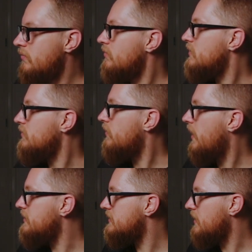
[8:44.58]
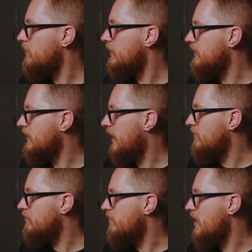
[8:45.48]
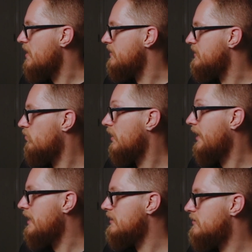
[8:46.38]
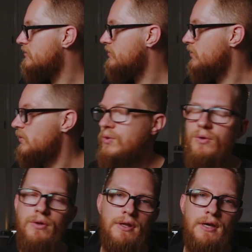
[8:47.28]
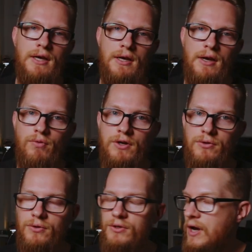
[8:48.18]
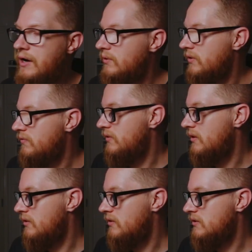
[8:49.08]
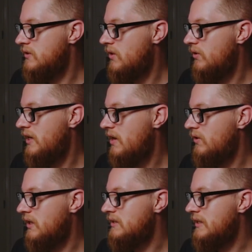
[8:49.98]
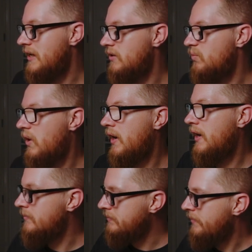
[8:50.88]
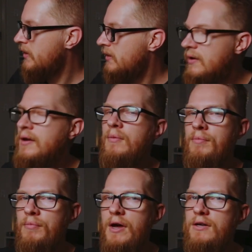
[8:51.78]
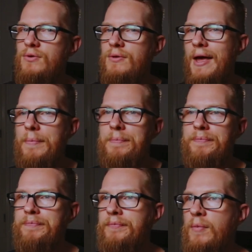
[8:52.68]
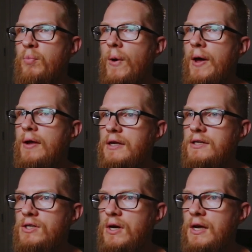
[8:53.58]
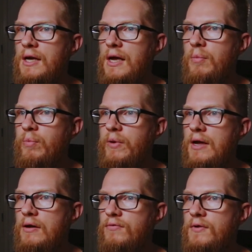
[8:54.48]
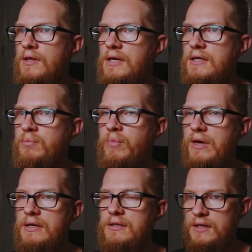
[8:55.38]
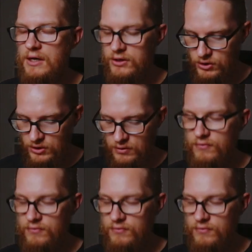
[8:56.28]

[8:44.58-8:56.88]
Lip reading: to find something that maybe relates to the original title of the song, Never Can Say Goodbye, might do that. But let's try and get a beat for this B section